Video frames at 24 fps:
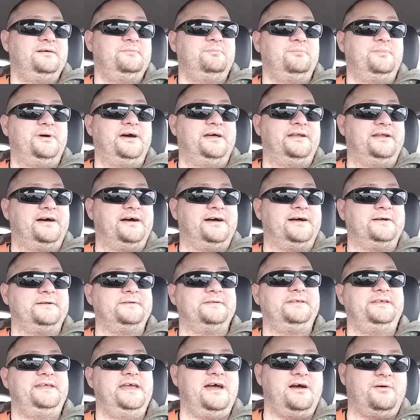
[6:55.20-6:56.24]
But
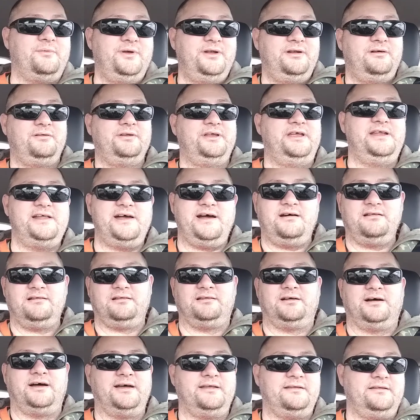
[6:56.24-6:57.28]
yeah, we don't eat out a
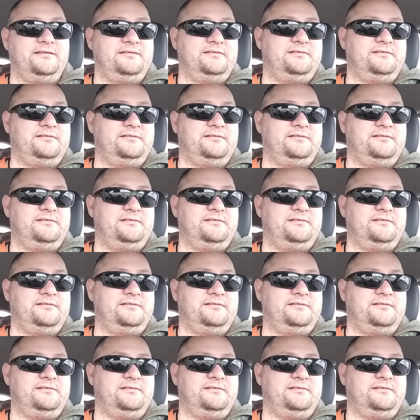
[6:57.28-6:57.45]
lot.